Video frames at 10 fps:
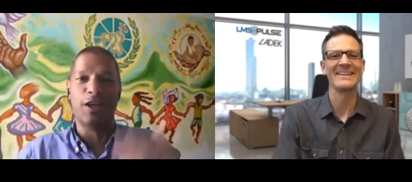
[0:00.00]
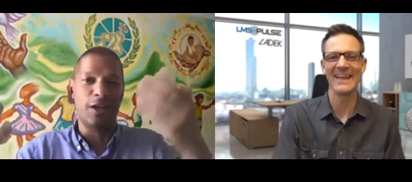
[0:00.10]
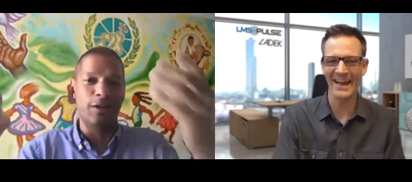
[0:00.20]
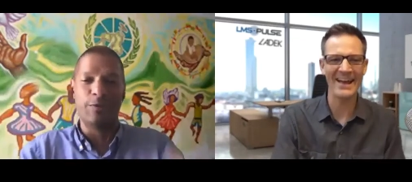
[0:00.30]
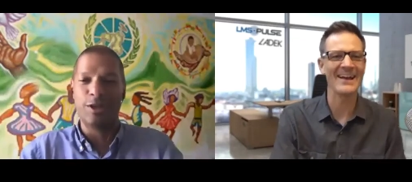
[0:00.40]

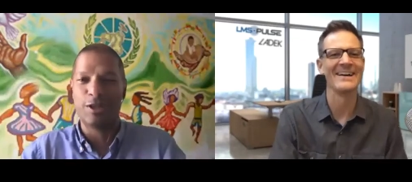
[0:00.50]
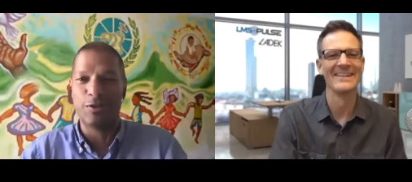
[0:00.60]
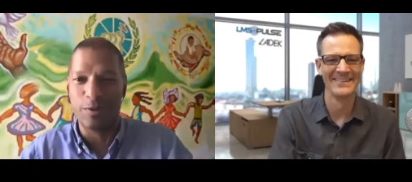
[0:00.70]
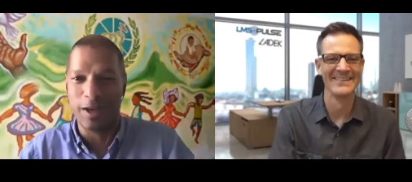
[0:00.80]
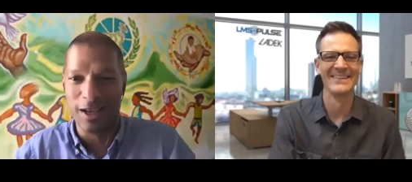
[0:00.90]
Speaker 1: yeah. which is
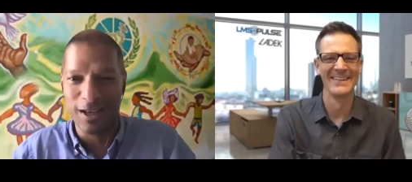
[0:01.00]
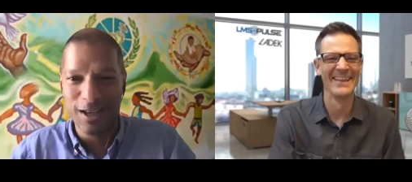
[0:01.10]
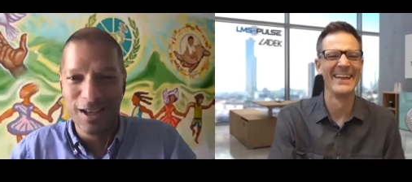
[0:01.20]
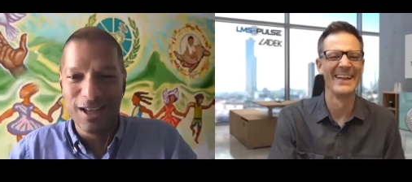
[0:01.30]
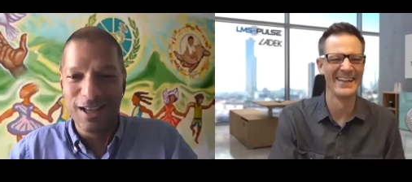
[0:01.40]
where
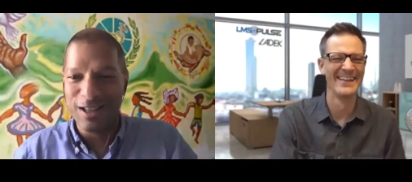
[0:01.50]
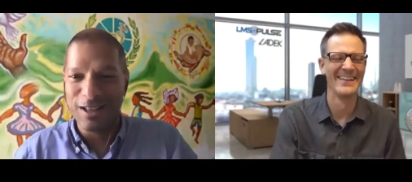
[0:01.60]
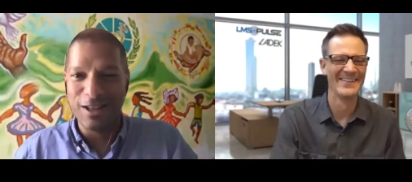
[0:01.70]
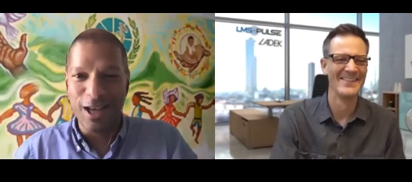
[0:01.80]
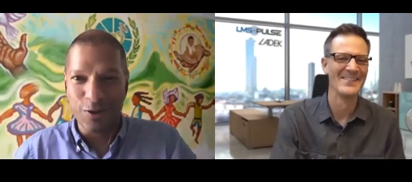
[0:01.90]
the
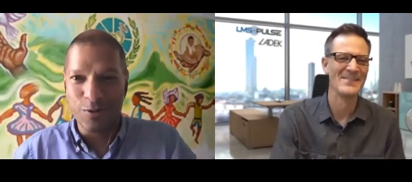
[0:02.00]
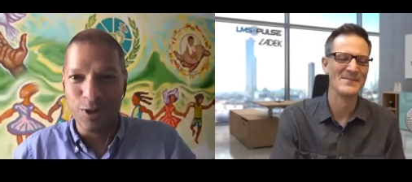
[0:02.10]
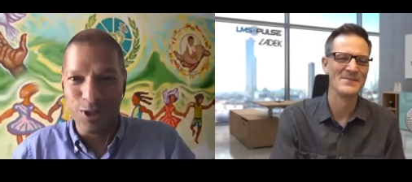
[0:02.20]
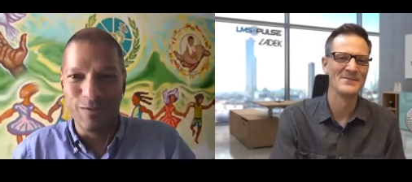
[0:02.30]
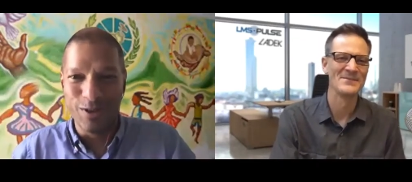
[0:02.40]

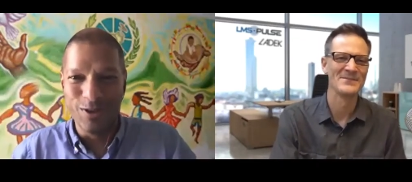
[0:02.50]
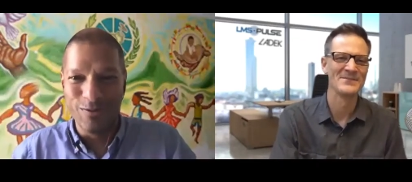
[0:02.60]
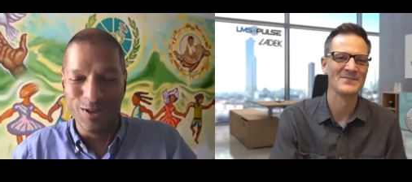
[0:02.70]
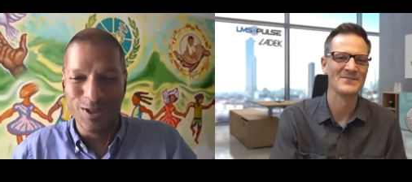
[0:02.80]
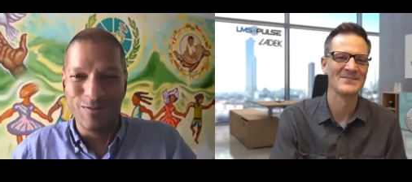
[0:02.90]
headquarters of the
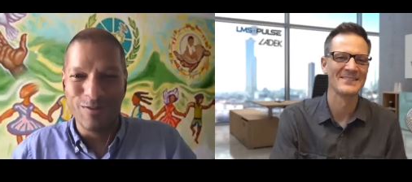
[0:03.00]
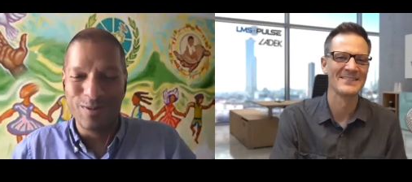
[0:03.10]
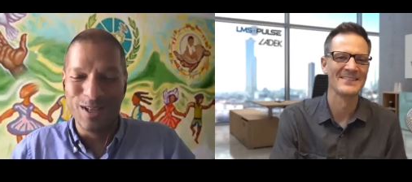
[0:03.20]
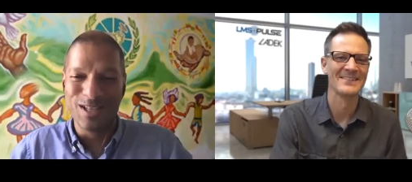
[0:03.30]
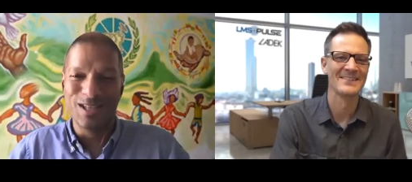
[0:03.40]
University for
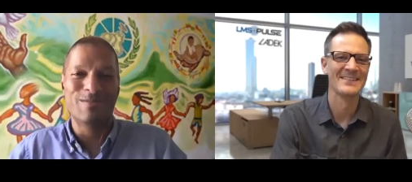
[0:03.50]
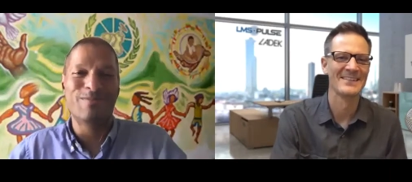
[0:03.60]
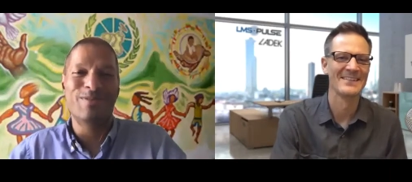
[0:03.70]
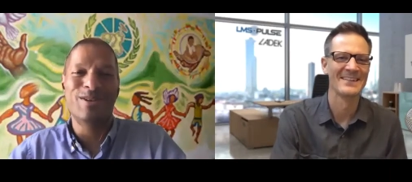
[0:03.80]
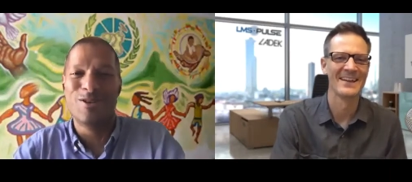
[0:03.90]
Peace is."
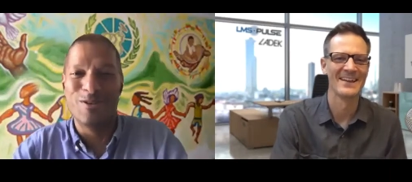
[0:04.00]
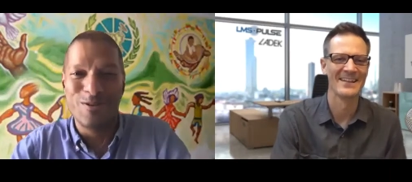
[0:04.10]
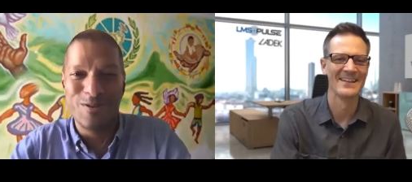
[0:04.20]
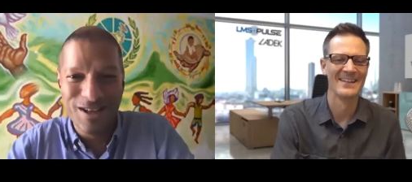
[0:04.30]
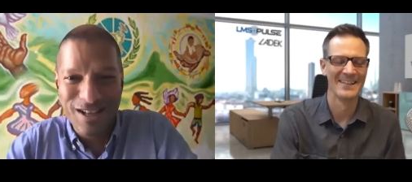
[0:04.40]
But no,
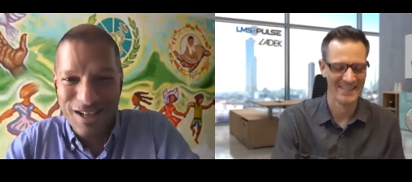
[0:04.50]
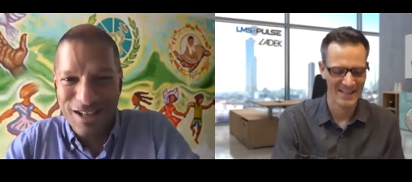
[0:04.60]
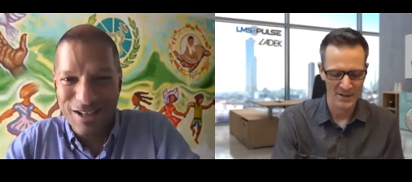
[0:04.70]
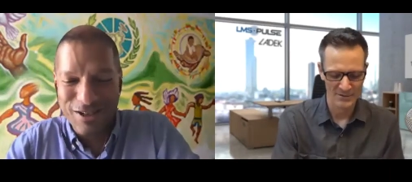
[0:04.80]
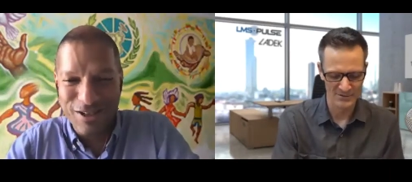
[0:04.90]

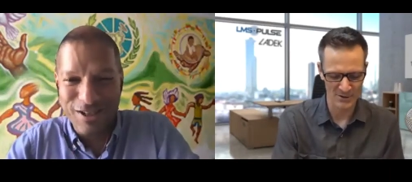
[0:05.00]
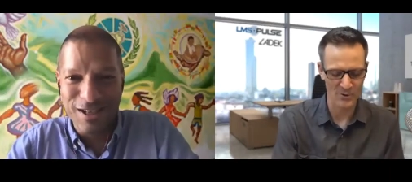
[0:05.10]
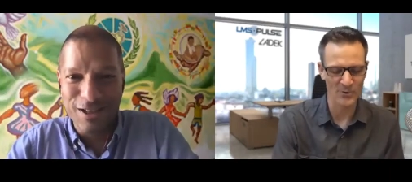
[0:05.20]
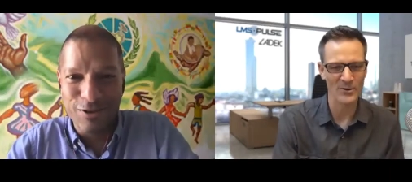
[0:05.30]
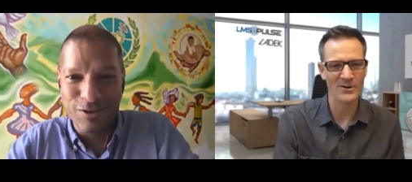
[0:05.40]
just
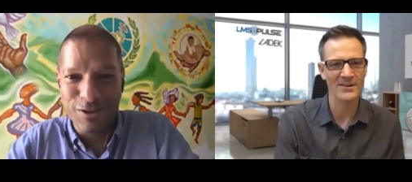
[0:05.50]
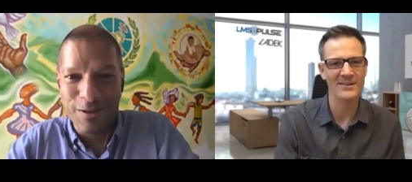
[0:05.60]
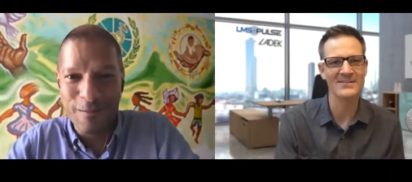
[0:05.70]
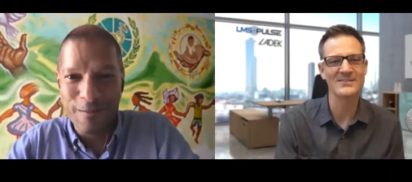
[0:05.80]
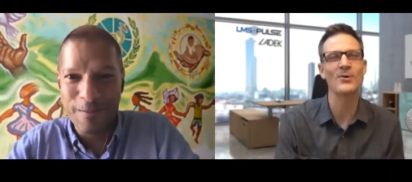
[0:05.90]
so, illusion.
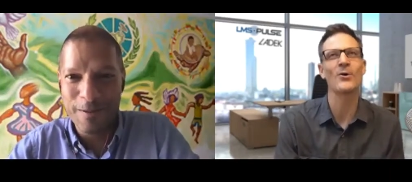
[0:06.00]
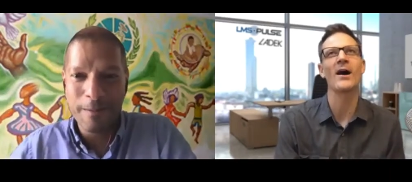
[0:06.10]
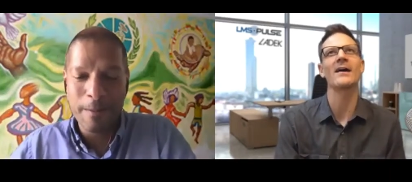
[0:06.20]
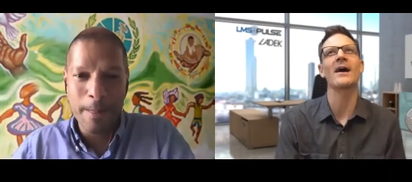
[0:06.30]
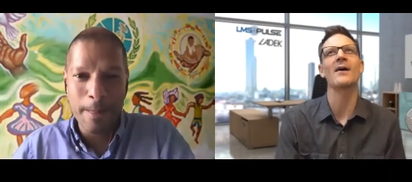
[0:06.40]
Speaker 2: So
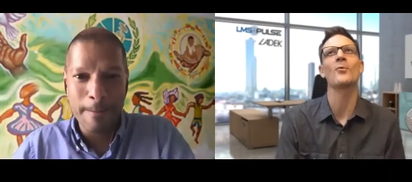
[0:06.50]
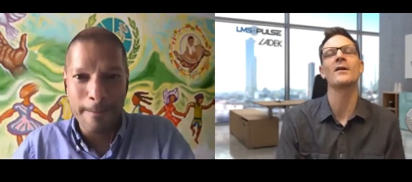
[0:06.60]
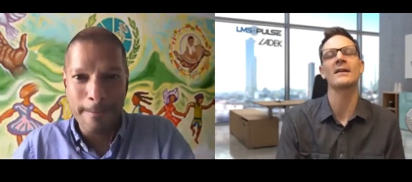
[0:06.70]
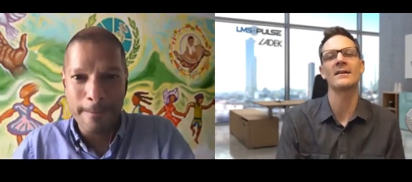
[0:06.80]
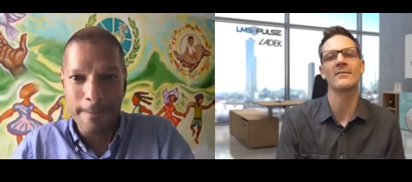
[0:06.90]
I, I want
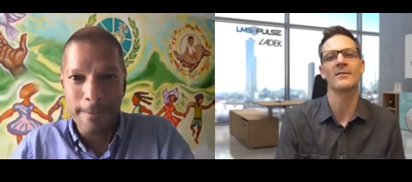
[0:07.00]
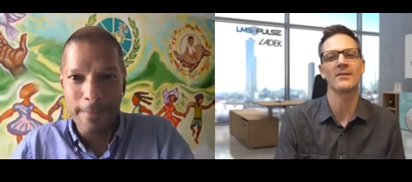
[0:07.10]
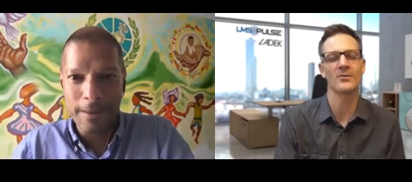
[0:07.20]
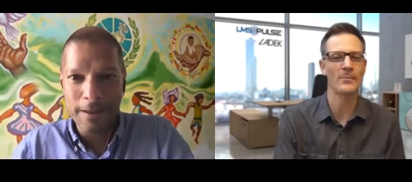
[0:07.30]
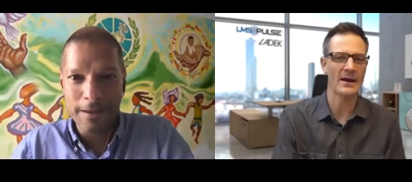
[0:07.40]
to give a
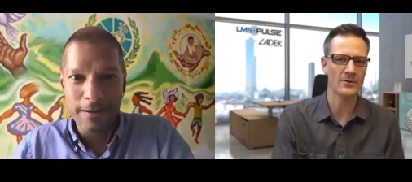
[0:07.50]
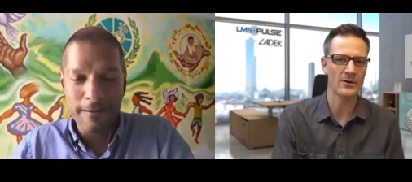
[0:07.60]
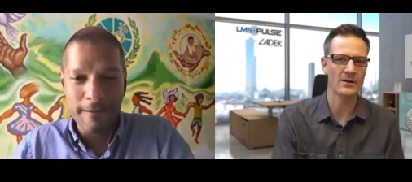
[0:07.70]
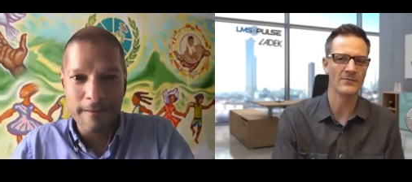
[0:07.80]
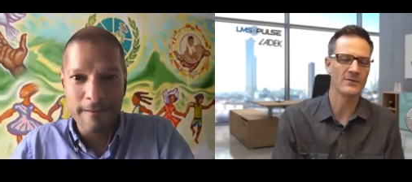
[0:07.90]
little
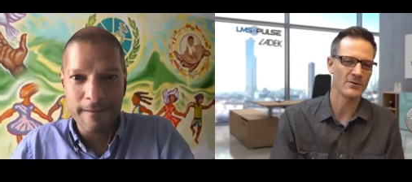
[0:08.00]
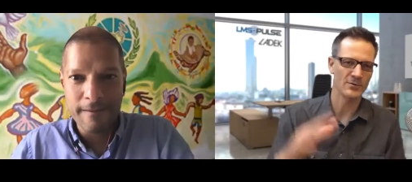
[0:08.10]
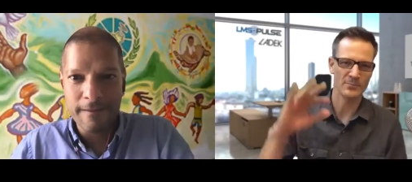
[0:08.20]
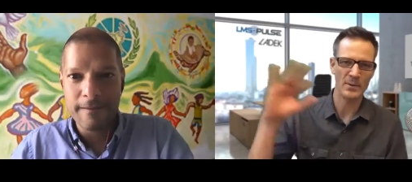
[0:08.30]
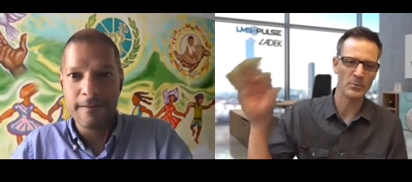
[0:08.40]
background, even
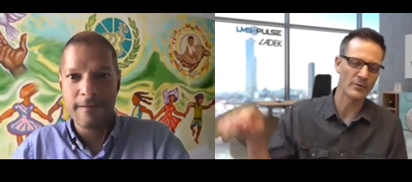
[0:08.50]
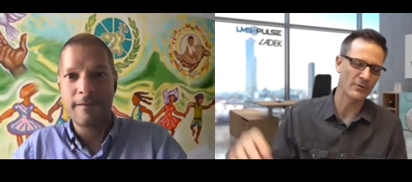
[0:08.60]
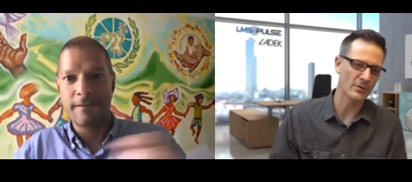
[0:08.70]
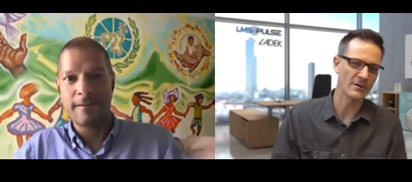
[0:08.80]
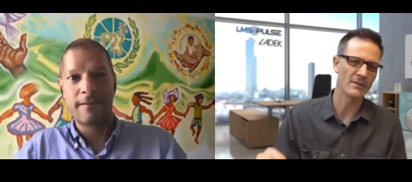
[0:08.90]
though people have
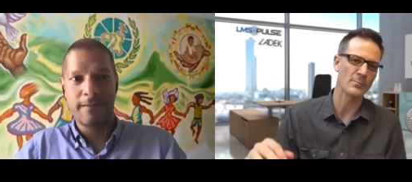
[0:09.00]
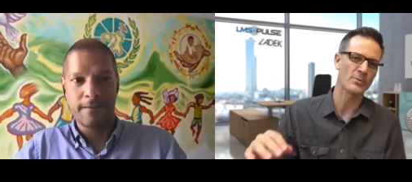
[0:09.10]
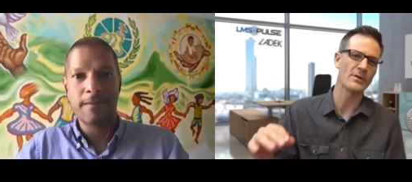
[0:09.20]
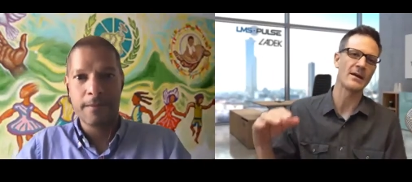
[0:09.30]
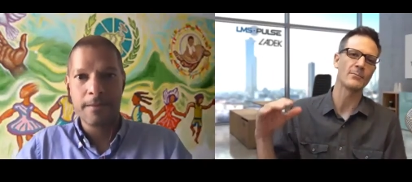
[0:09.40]
heard it in the
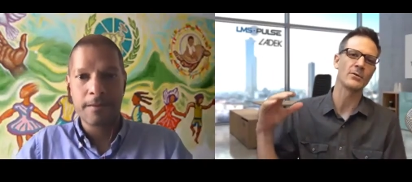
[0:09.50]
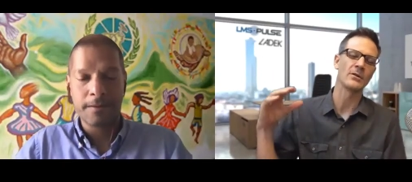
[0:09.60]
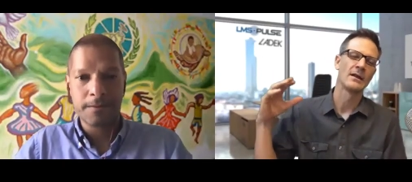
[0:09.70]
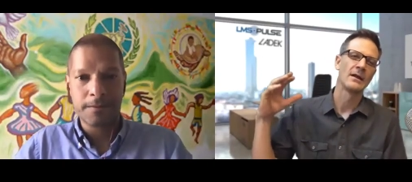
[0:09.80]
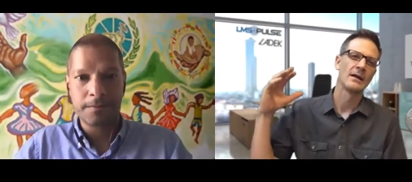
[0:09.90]

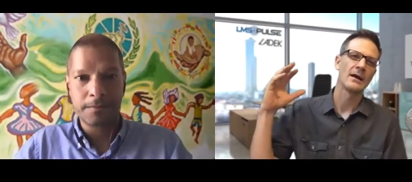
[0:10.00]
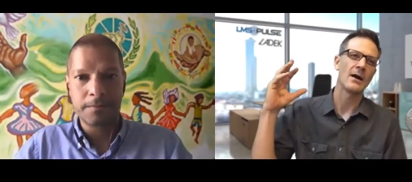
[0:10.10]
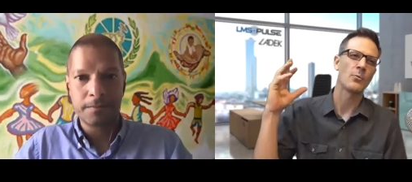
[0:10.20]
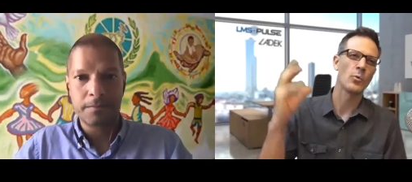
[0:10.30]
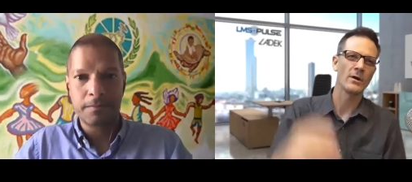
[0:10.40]
preamble.
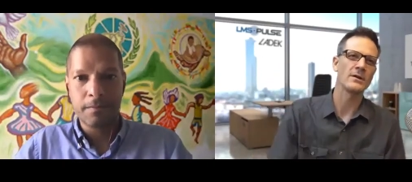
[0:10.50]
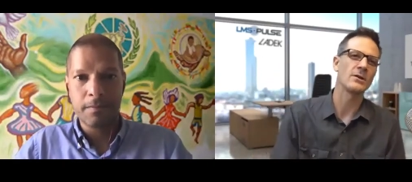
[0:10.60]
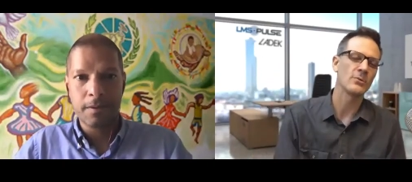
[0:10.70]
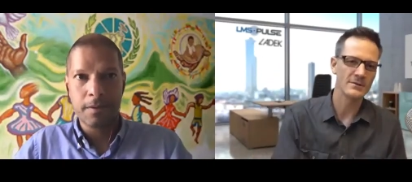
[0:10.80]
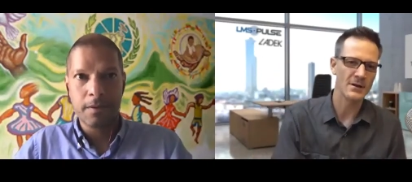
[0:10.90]
I want
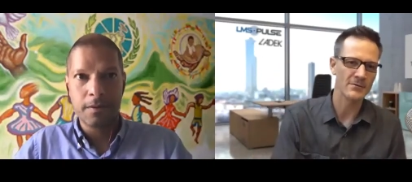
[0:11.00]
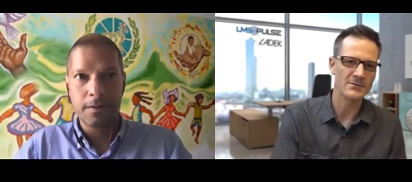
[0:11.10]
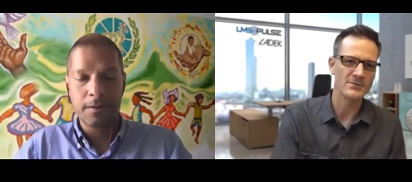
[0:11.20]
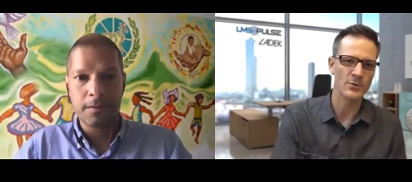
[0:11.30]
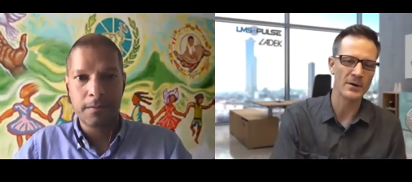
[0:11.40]
you to tell the
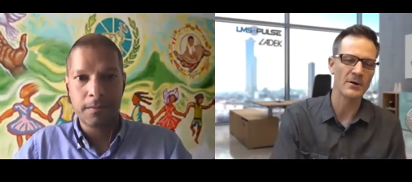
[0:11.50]
story. I'm not